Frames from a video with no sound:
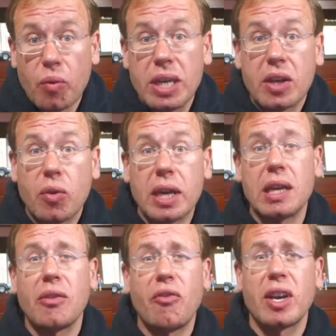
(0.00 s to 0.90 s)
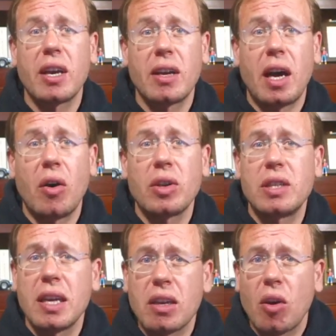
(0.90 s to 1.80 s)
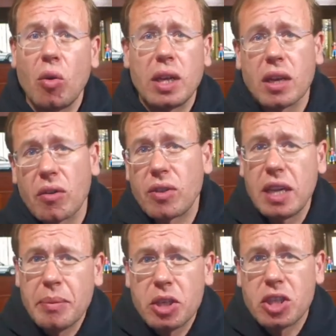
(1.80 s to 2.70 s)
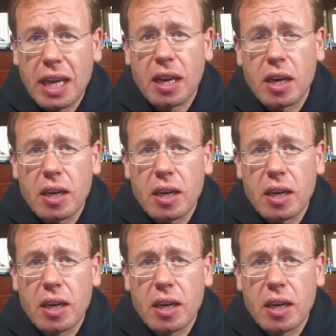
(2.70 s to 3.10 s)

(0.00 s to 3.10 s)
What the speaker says: we quickly figured out the encoding of the image data.